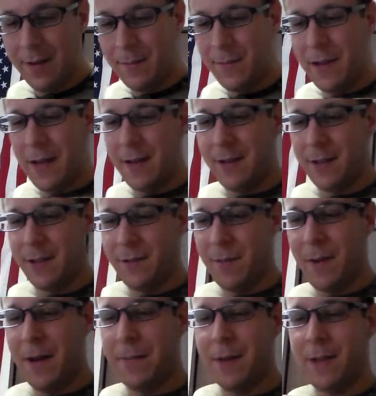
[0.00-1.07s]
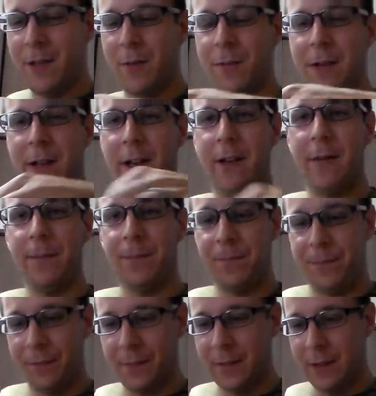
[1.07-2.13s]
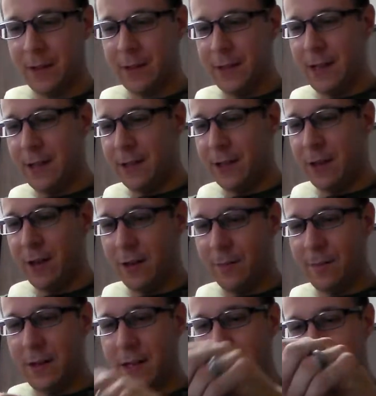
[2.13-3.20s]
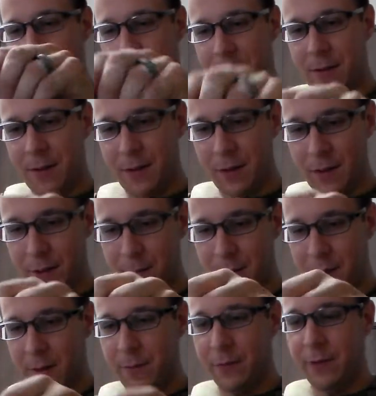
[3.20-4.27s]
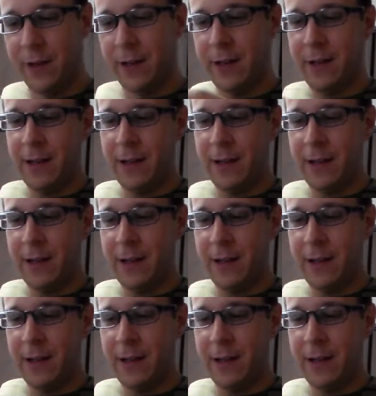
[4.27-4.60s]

But yeah, so we pop this open here to get to your mini axis, your smaller point.